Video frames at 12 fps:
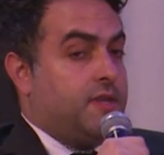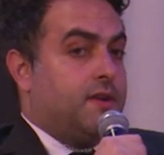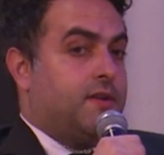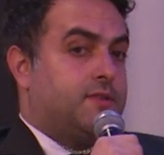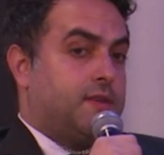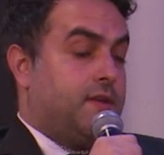
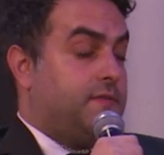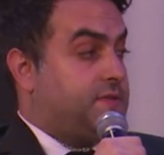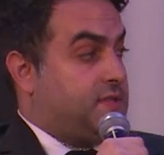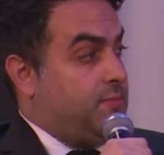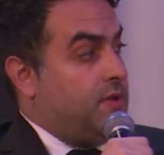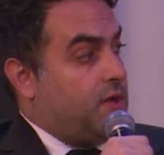ourselves
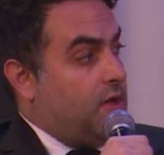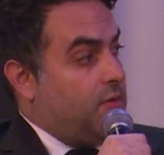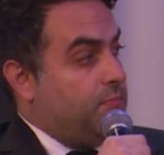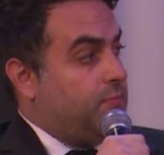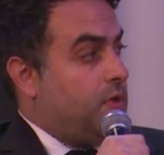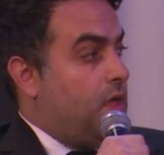to
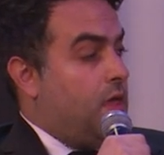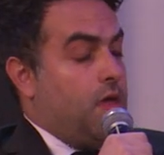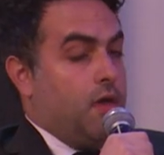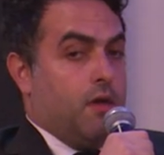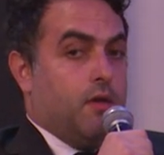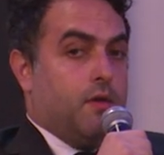become
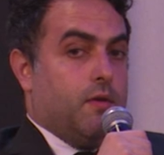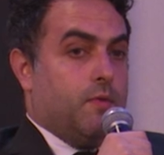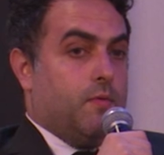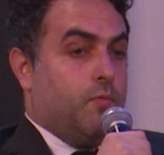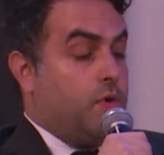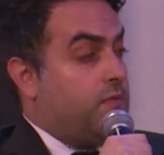
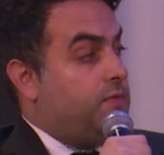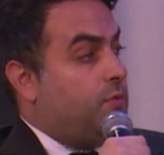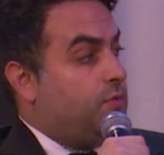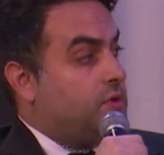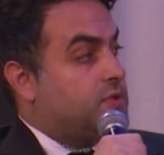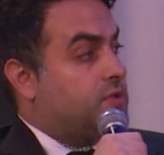one of the
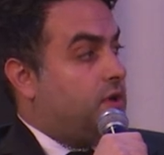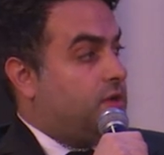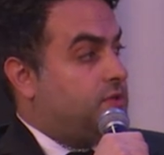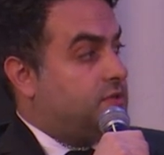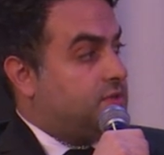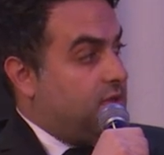world's
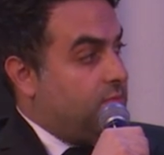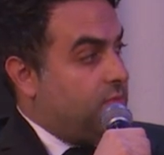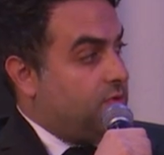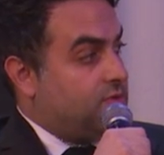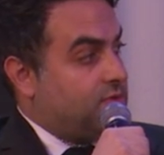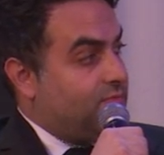largest and
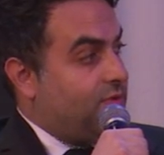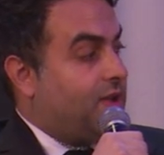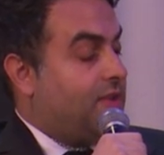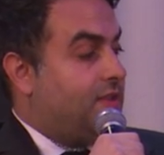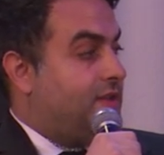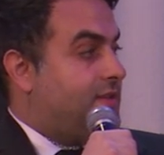most
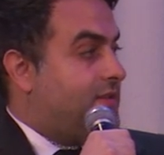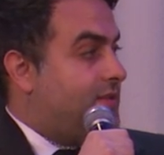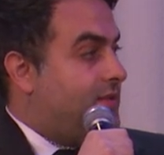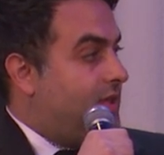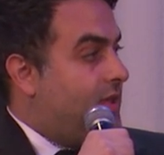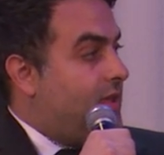regulated
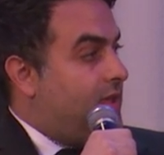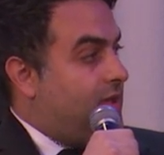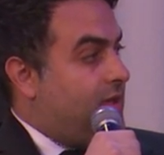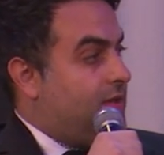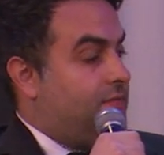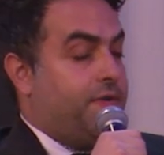
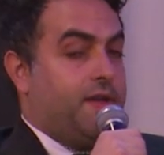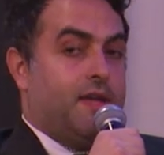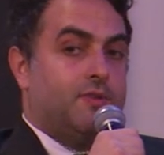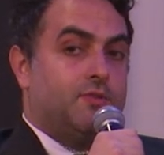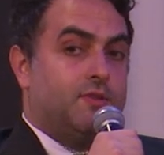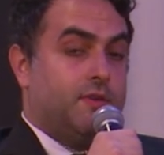
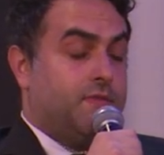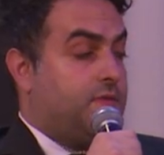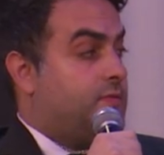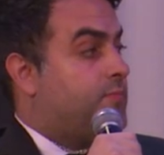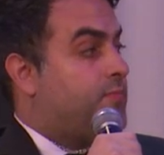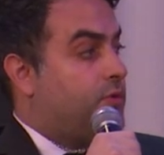financial
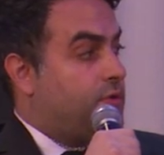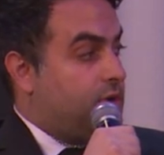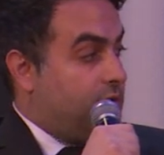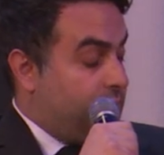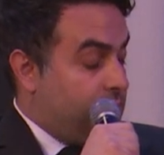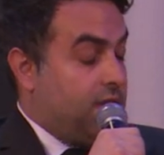derivative
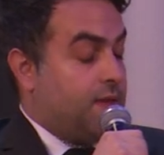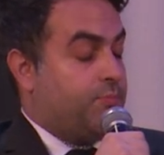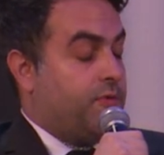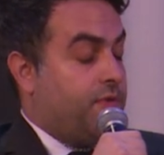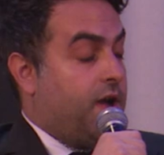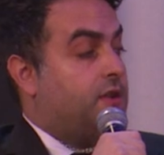
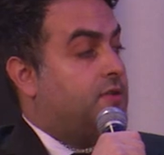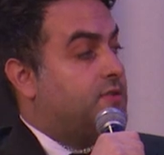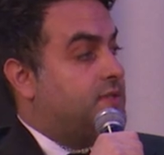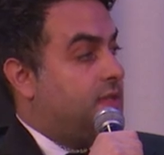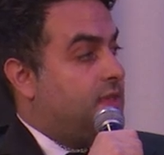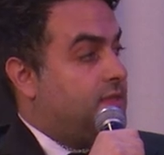
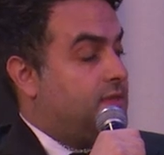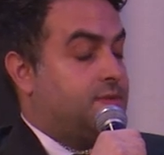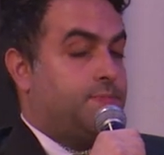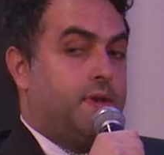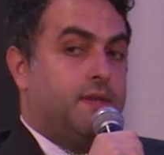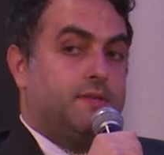providers in the
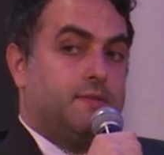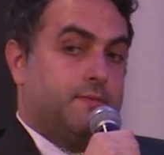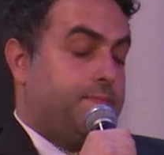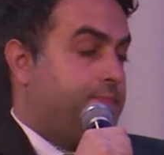space.